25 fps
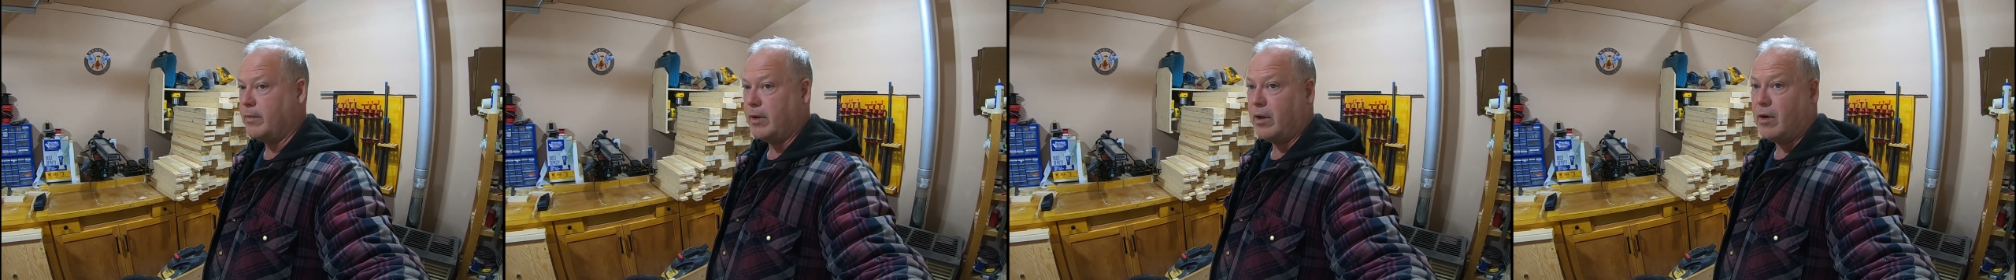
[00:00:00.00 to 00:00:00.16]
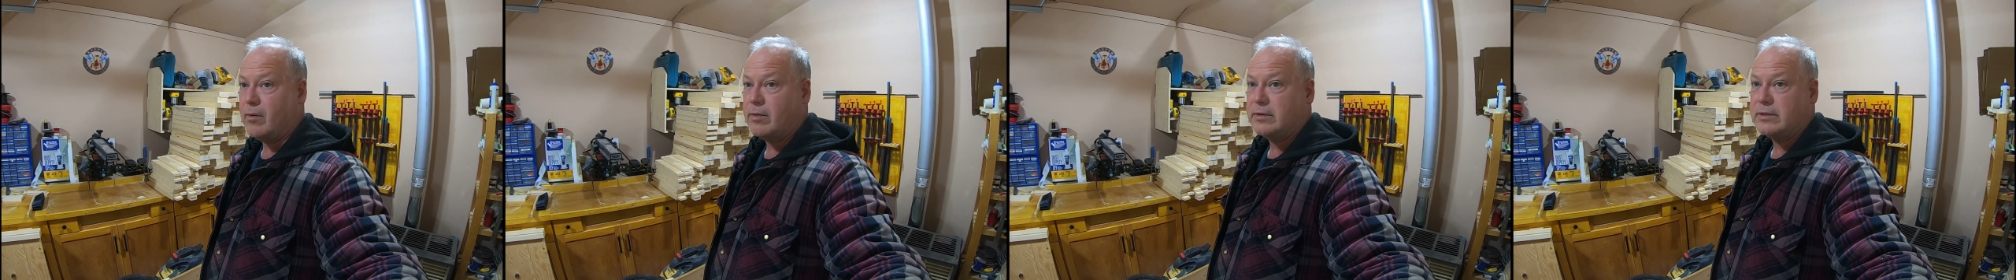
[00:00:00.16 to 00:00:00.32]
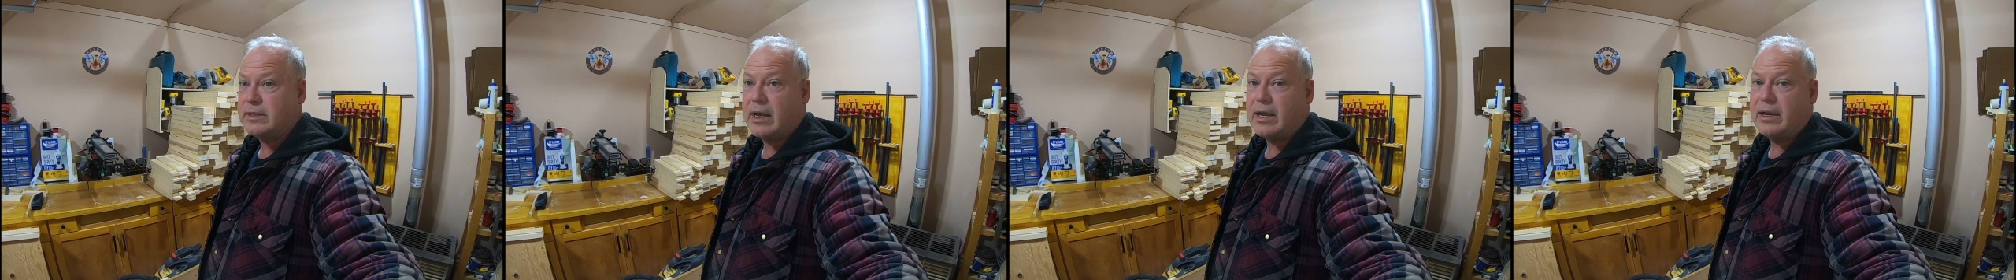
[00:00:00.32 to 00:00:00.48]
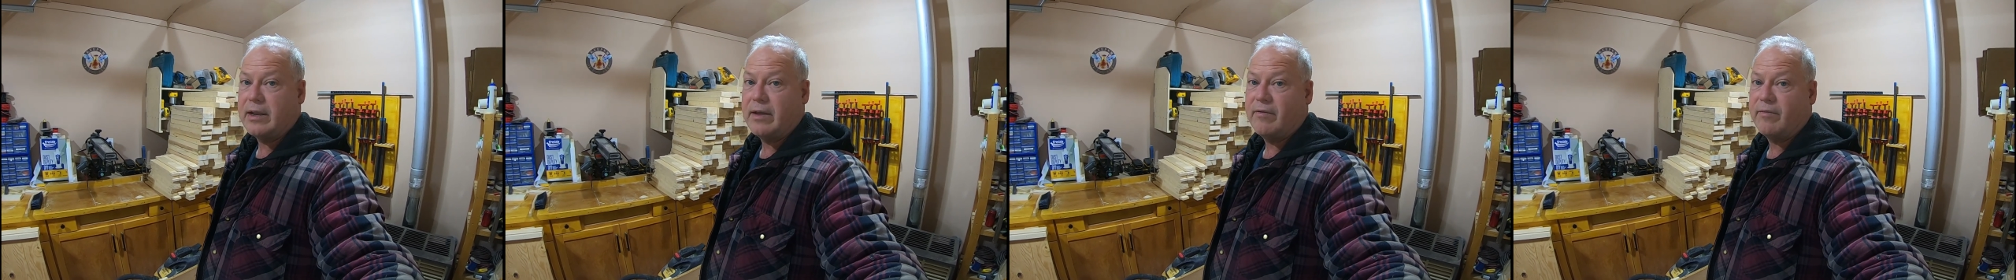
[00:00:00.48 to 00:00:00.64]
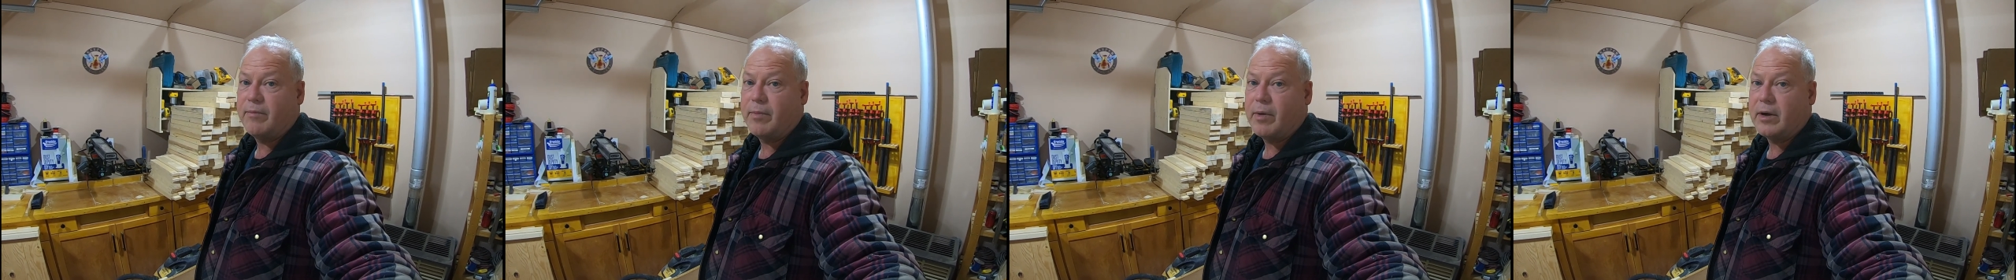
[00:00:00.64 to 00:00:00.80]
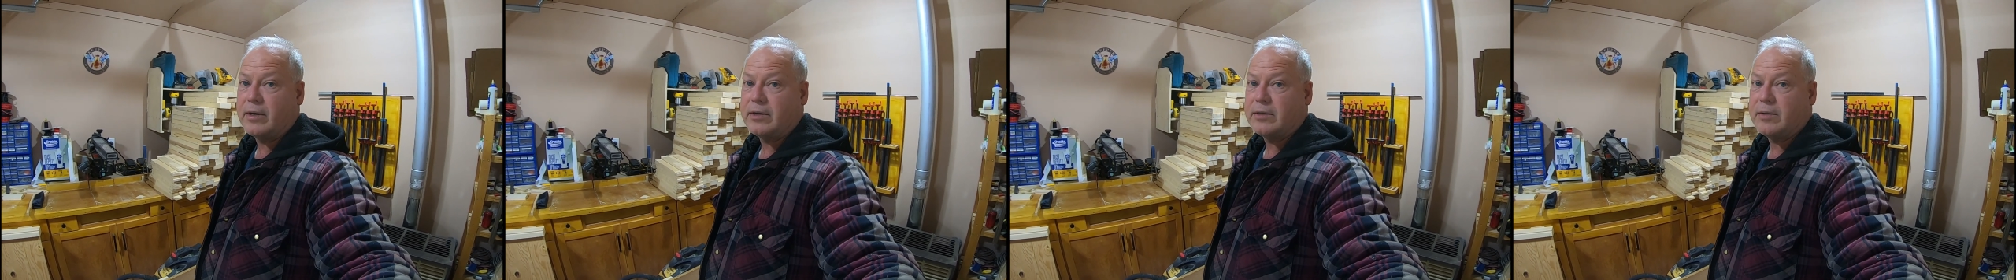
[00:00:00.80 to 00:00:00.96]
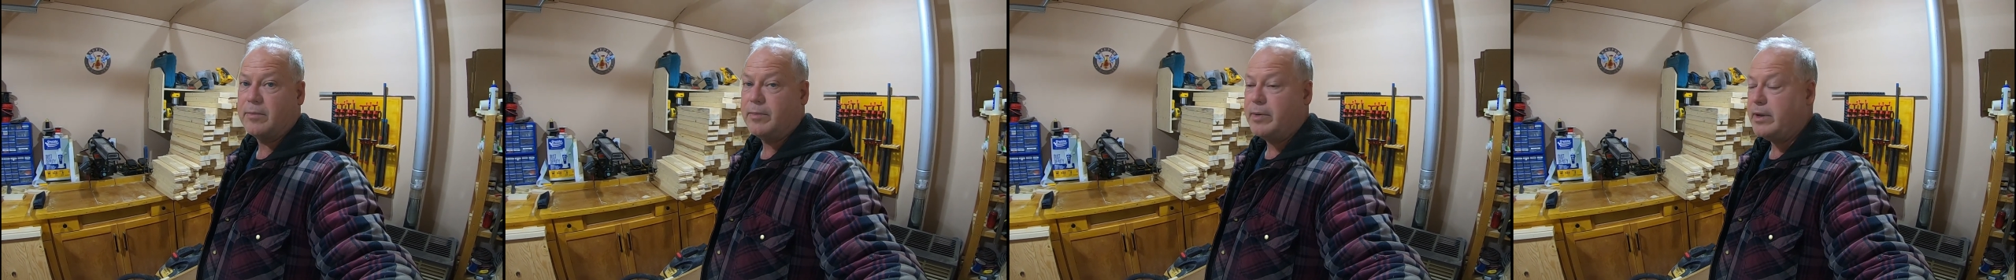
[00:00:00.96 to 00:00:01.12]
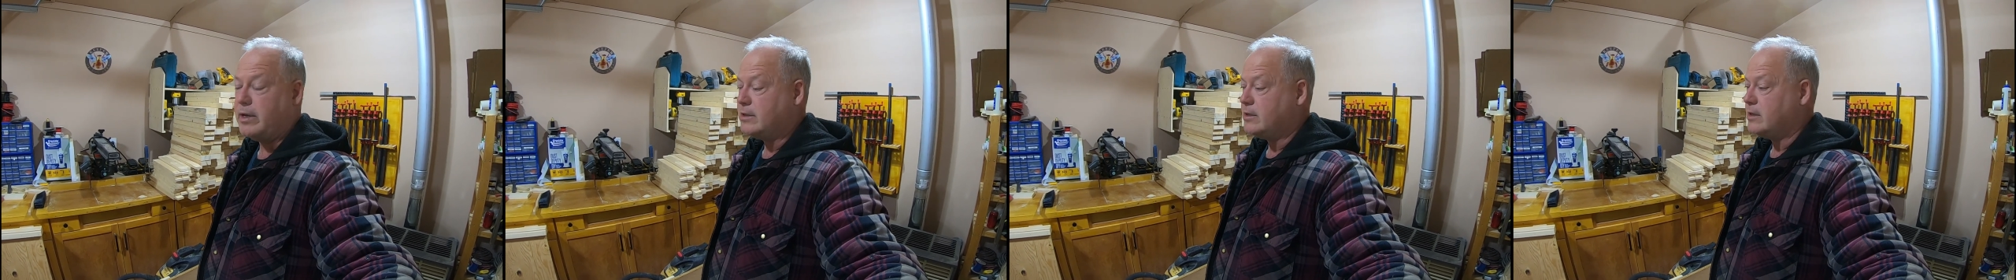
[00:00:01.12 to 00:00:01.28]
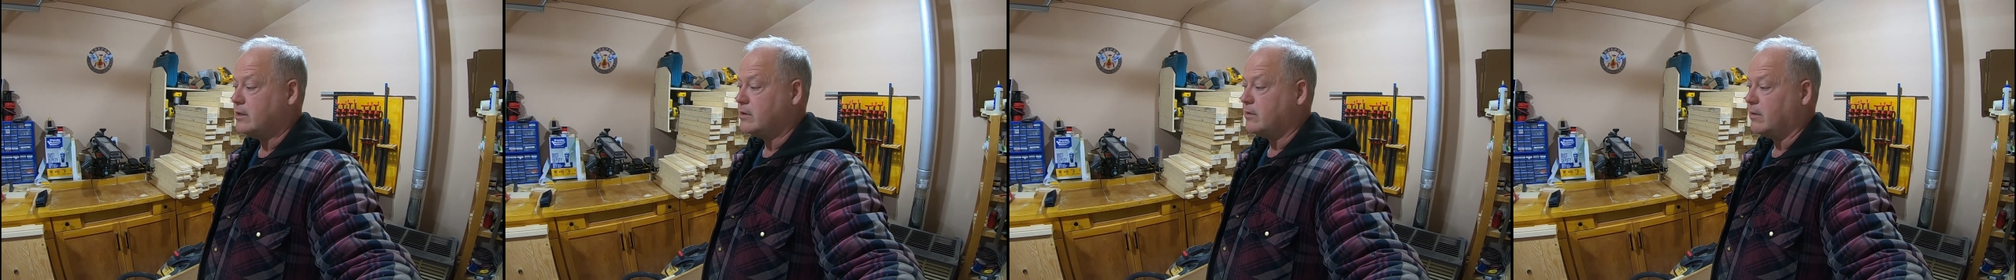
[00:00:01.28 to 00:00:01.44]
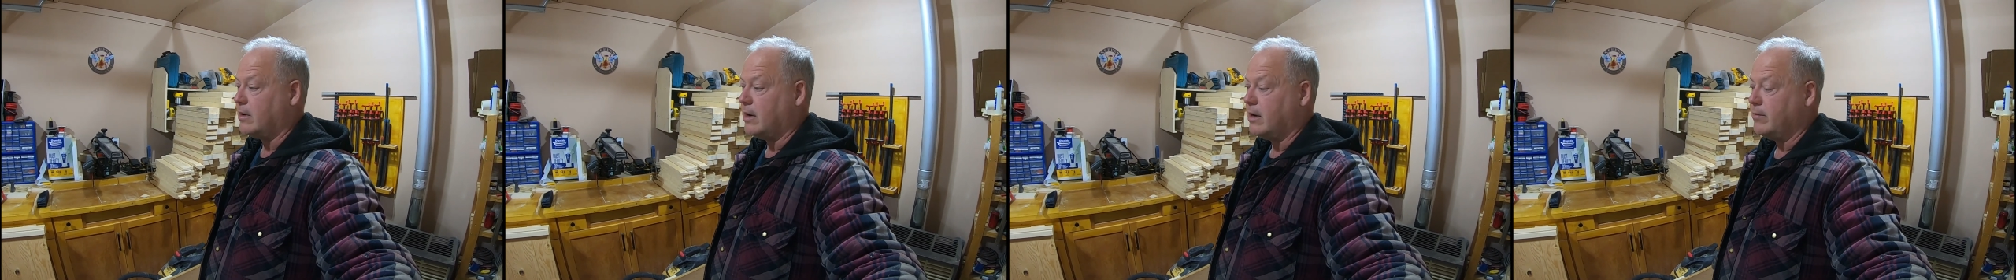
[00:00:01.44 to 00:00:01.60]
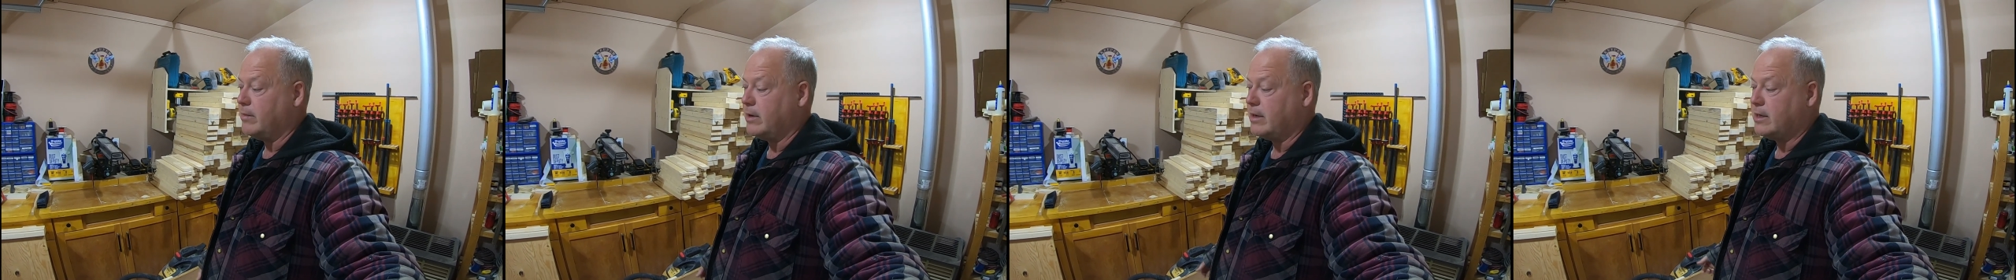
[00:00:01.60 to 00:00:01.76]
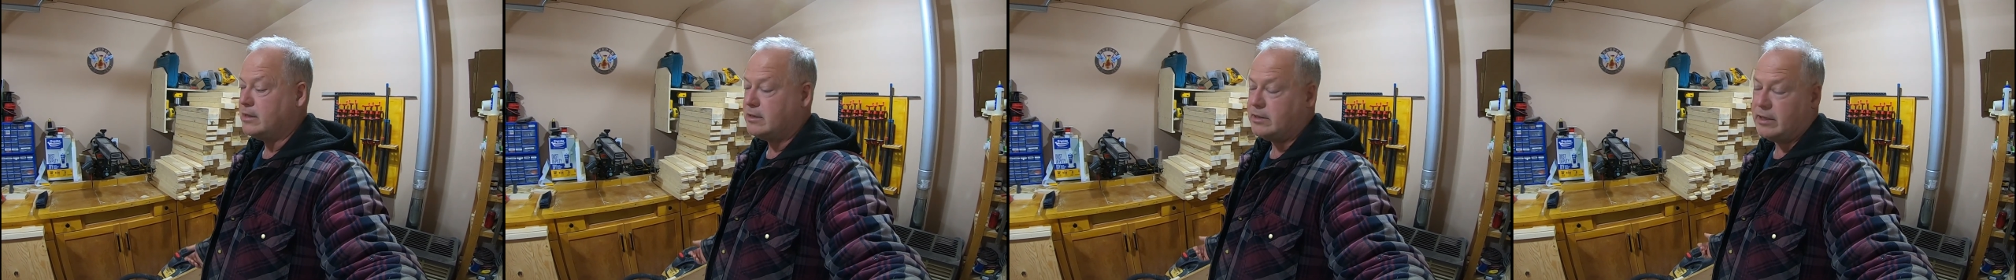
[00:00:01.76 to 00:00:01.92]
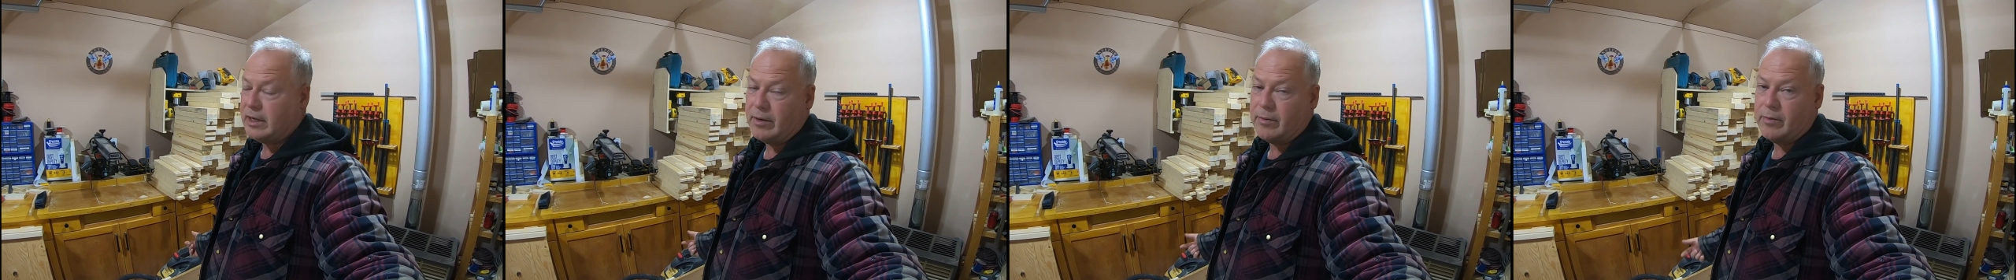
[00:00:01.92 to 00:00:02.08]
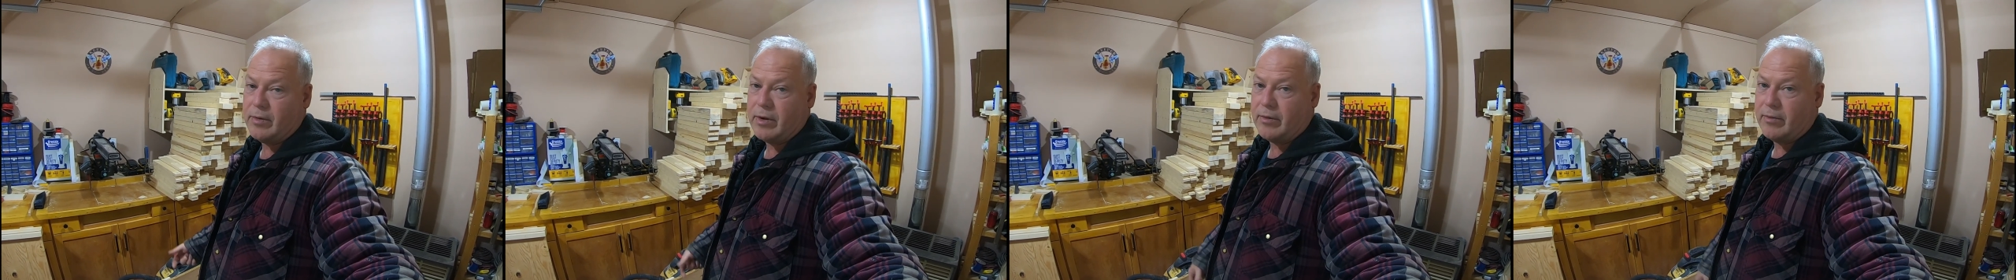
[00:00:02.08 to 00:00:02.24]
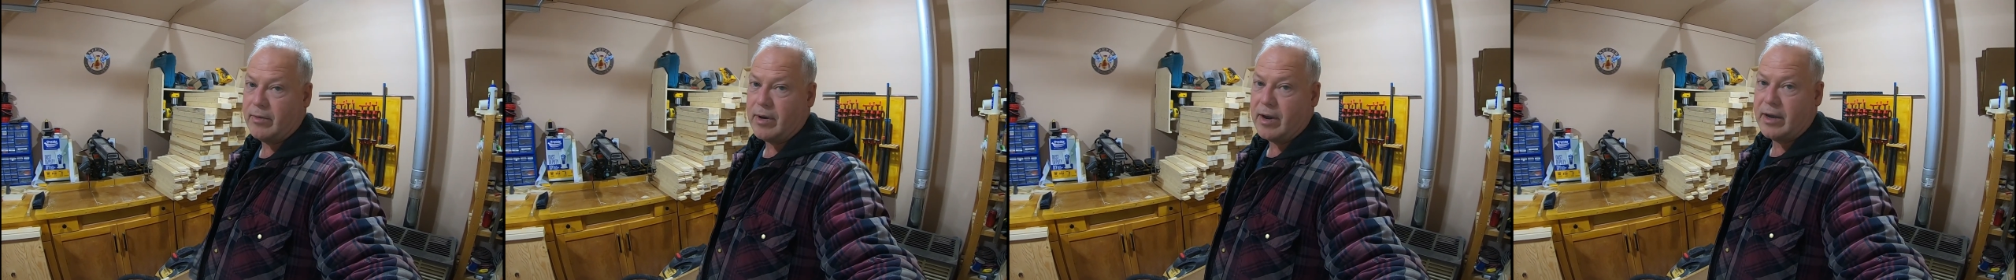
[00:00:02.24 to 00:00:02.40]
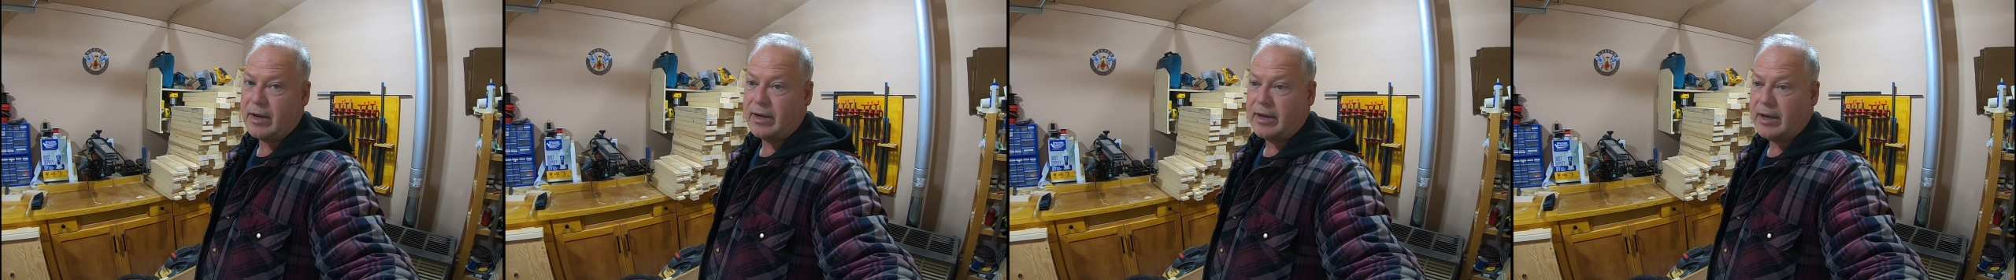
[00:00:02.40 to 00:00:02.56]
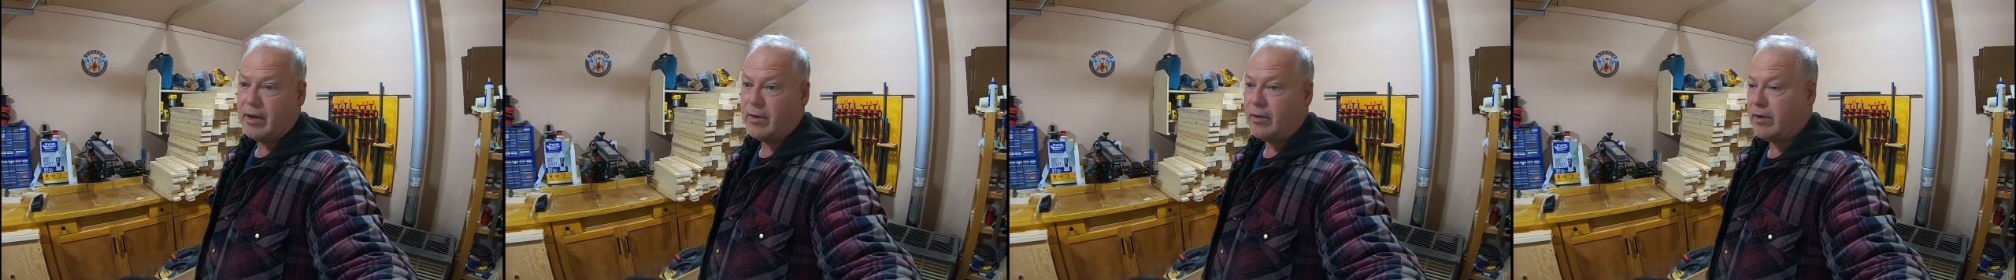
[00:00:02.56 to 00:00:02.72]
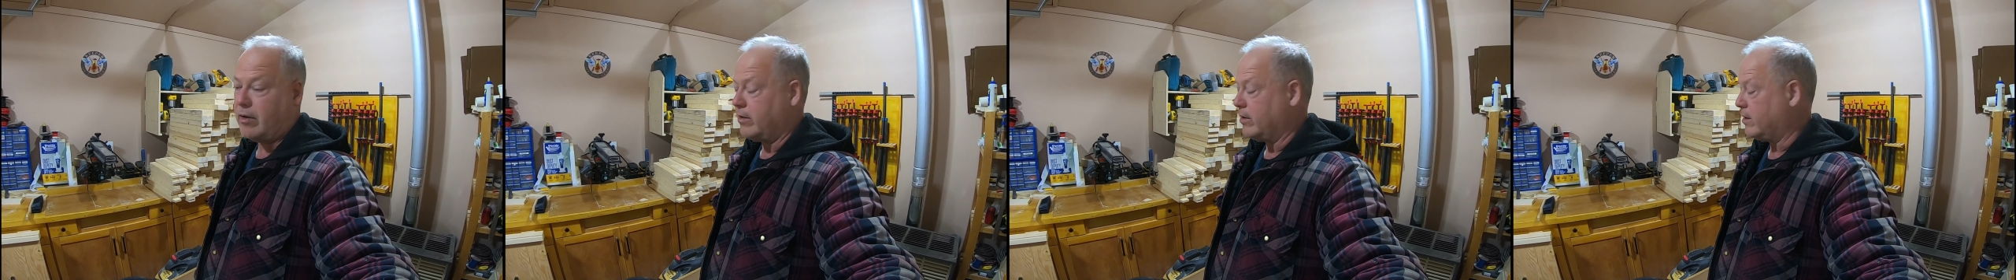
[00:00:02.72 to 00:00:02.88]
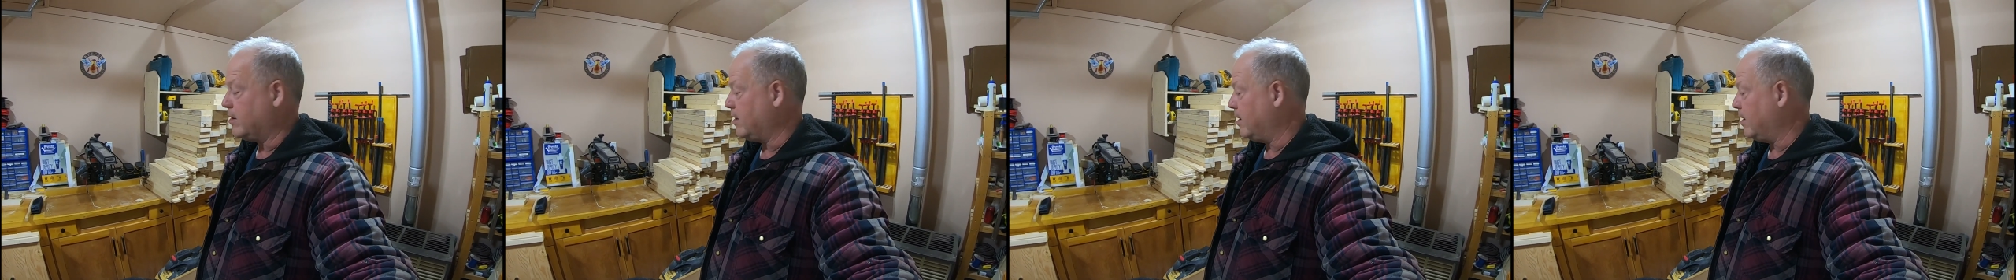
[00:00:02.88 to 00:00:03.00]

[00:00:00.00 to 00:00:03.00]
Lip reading: You always had to have parts and pieces around because you didn't want to run to town all the